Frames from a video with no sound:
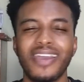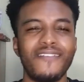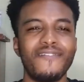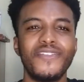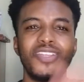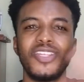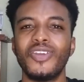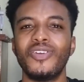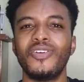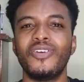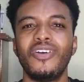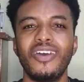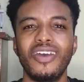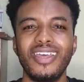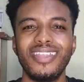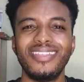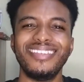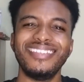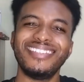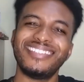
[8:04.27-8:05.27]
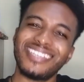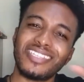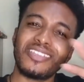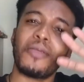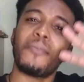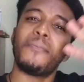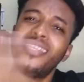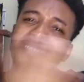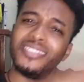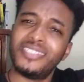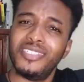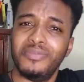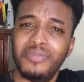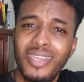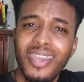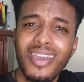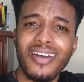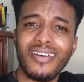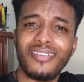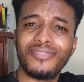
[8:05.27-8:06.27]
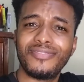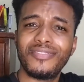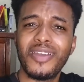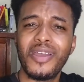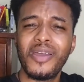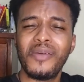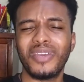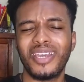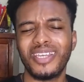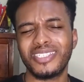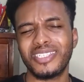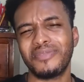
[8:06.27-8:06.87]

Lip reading: Should I make a video? Things that are pissing me off.